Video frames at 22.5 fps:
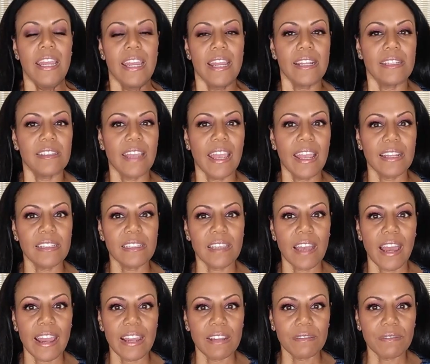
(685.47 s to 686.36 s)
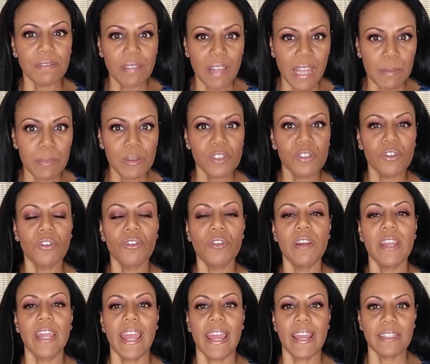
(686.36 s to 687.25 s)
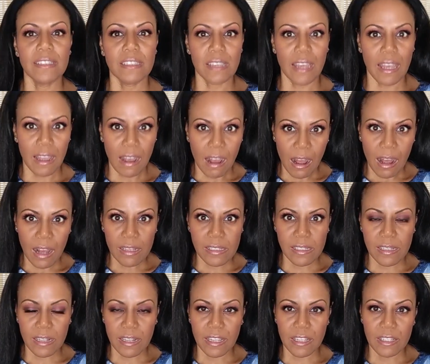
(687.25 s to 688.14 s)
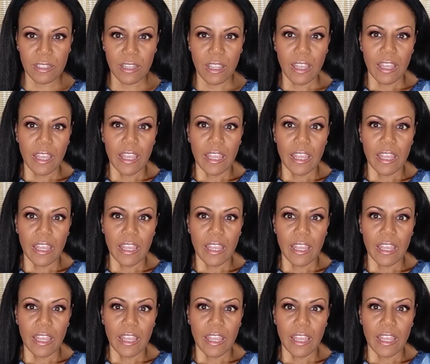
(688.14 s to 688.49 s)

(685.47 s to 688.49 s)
It's anti-inflammatory, antioxidant.